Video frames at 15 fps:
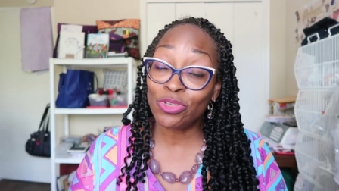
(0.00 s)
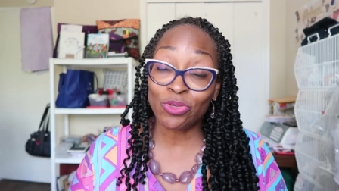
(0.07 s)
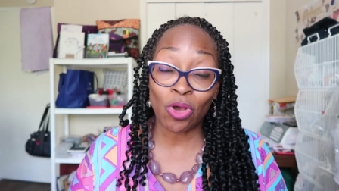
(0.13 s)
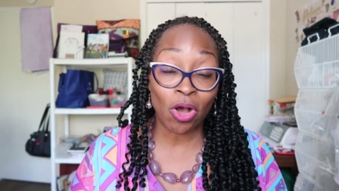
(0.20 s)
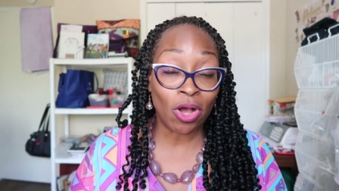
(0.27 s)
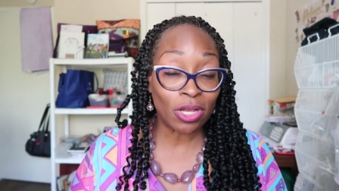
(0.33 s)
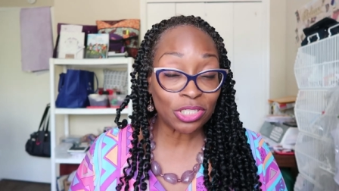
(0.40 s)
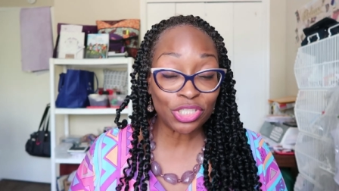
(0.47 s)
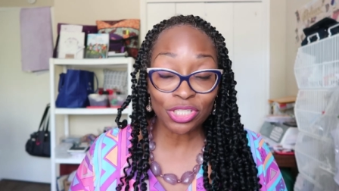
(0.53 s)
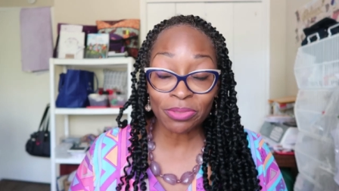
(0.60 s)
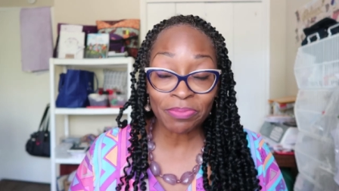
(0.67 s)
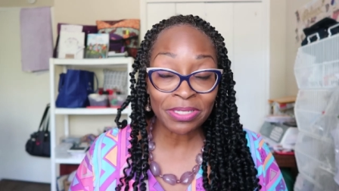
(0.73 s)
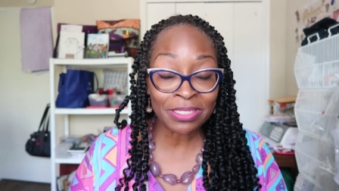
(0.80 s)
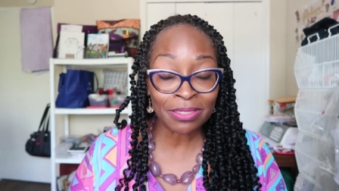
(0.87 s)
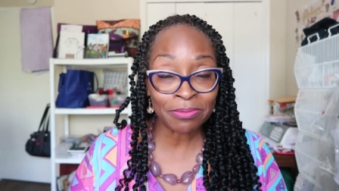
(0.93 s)
you all
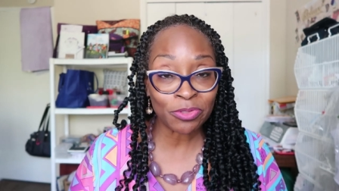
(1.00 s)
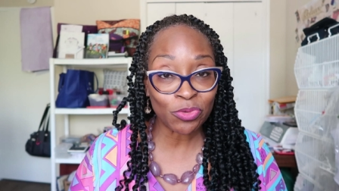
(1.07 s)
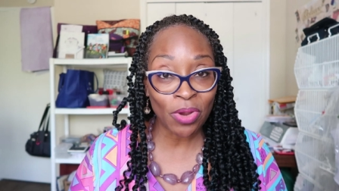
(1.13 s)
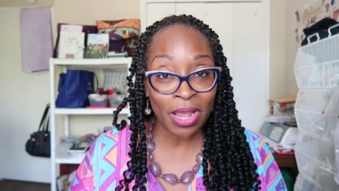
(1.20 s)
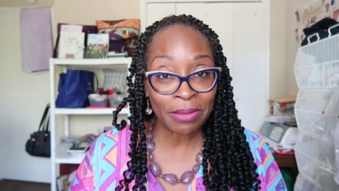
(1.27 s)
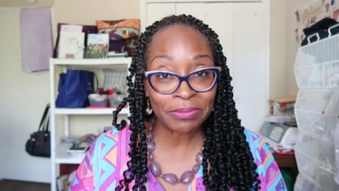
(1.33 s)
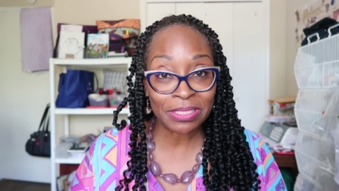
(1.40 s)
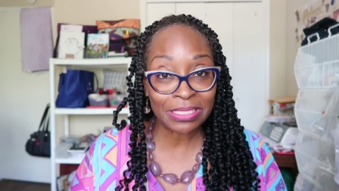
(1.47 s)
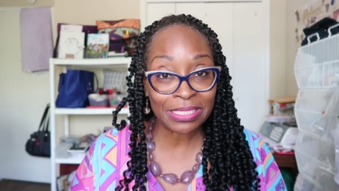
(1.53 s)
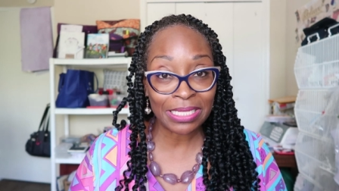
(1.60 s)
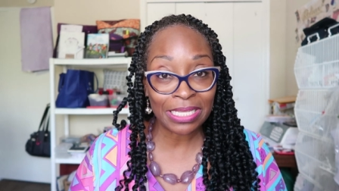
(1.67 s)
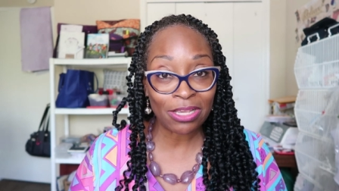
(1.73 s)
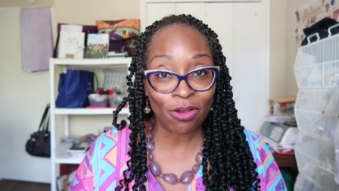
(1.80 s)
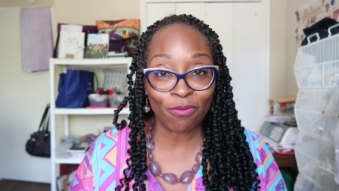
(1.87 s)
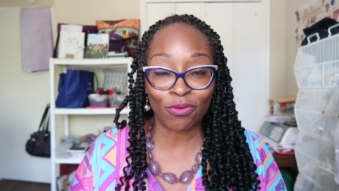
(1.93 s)
should be subscribed to
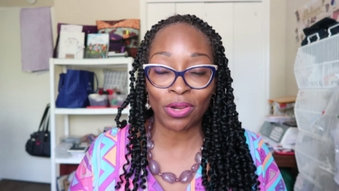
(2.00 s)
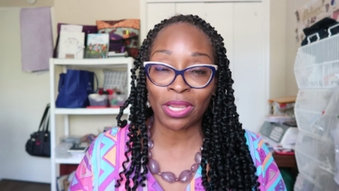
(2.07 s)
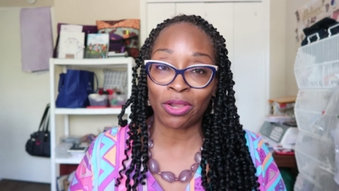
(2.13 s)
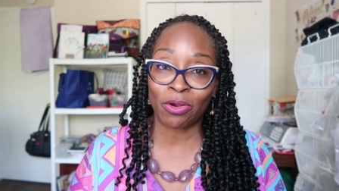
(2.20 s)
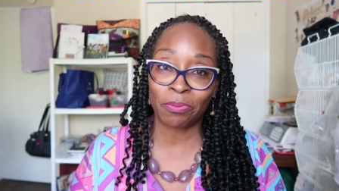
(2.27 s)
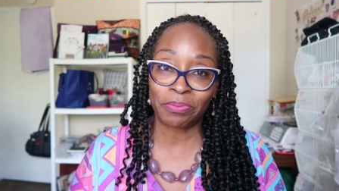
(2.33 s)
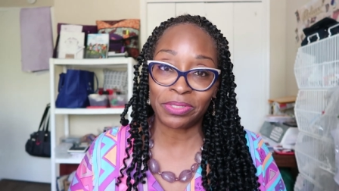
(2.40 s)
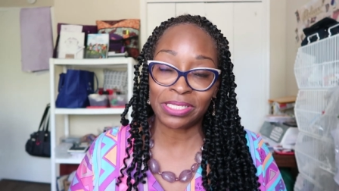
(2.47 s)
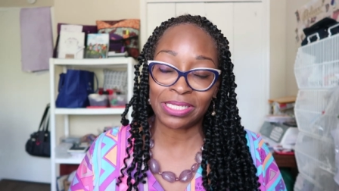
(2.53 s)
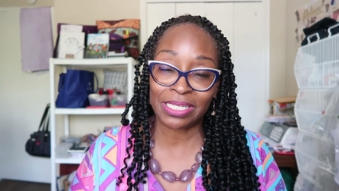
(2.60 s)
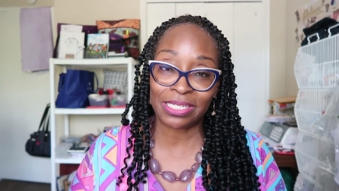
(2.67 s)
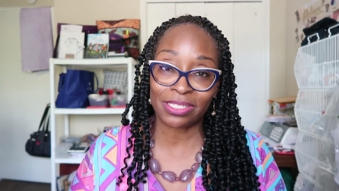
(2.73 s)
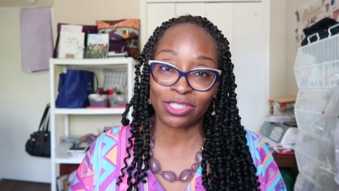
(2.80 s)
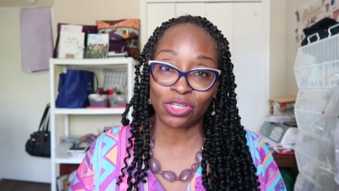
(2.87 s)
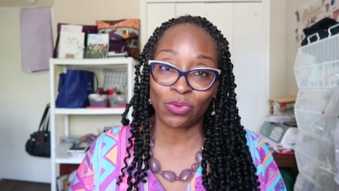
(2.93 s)
Tea over at Crumpets
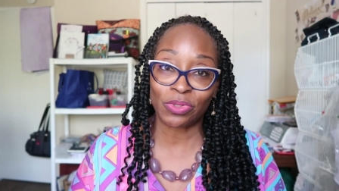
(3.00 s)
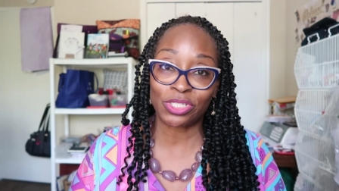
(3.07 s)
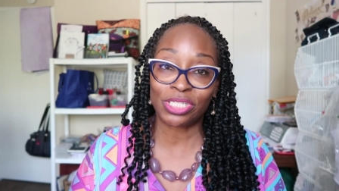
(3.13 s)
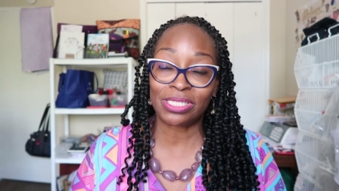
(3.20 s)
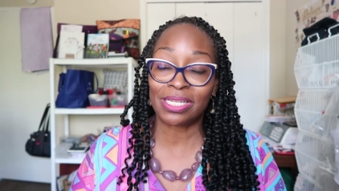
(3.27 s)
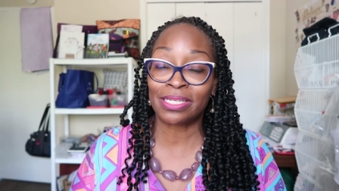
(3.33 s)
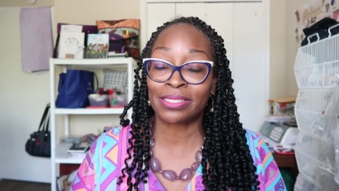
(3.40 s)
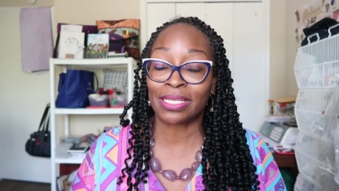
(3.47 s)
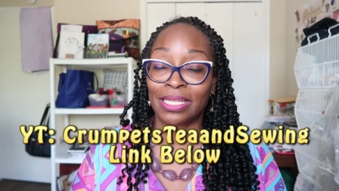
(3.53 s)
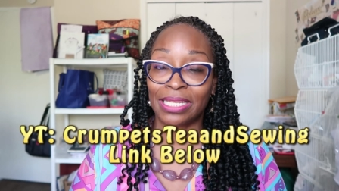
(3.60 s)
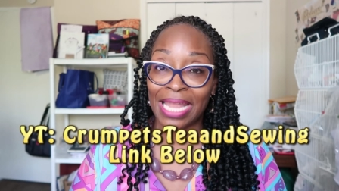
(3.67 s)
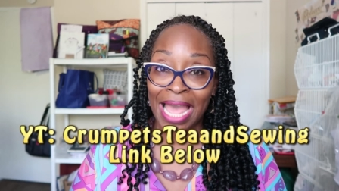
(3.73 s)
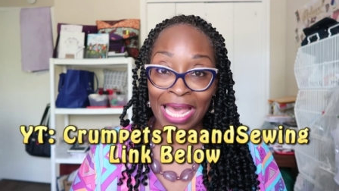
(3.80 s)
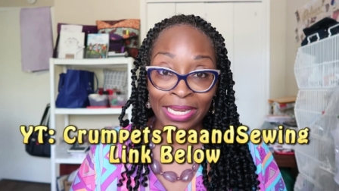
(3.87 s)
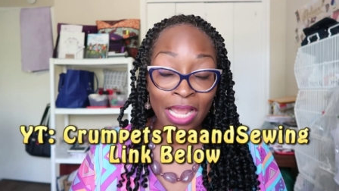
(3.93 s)
Tea. and sewing. She does a
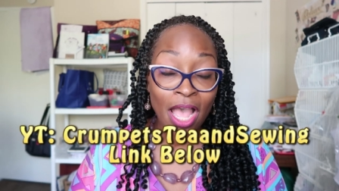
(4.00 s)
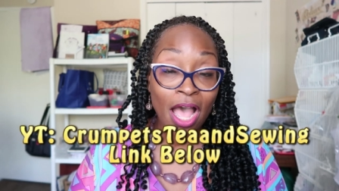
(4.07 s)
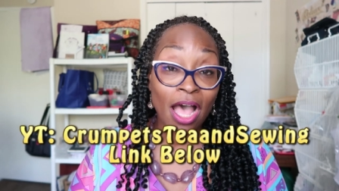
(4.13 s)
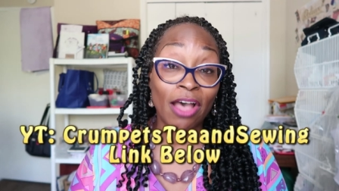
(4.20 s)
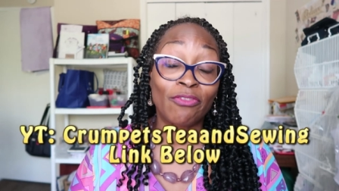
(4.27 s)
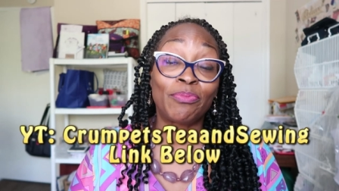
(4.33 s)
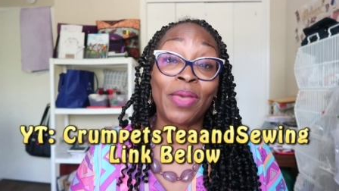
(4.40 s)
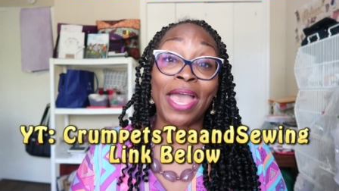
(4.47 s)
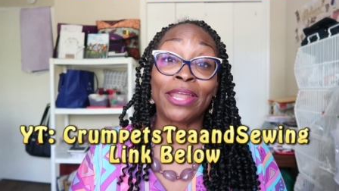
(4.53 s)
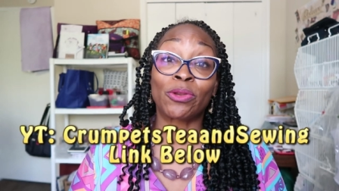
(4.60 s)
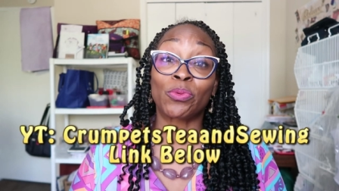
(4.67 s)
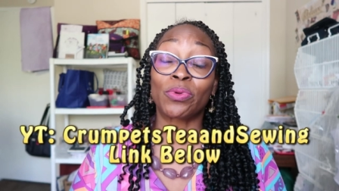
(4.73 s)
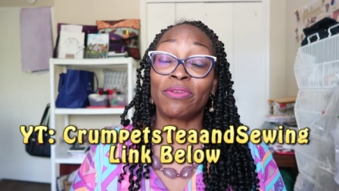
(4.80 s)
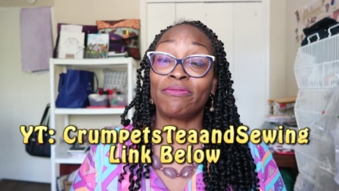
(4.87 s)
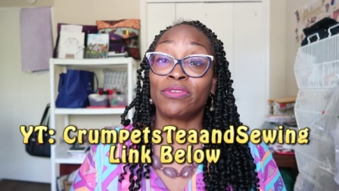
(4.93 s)
lot of
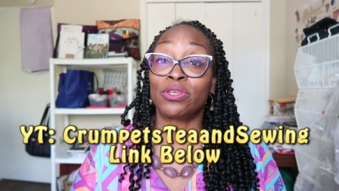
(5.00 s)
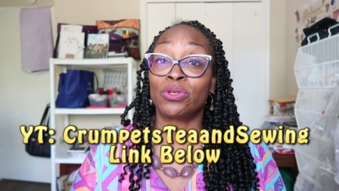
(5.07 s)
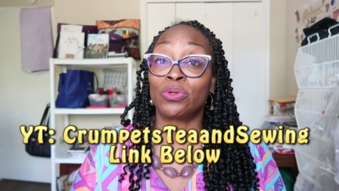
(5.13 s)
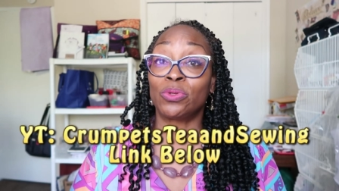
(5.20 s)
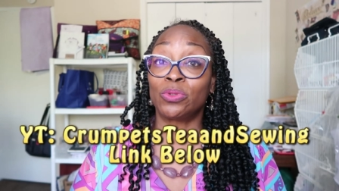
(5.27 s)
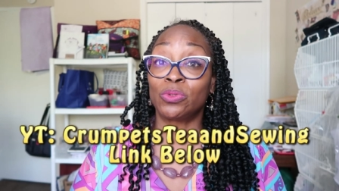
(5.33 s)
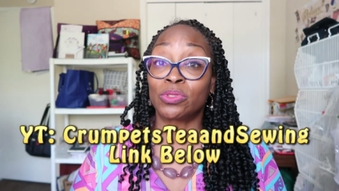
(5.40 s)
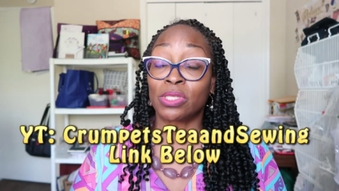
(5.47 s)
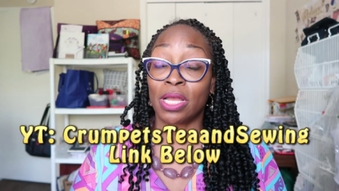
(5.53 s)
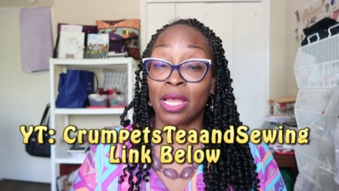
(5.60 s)
pattern reviews.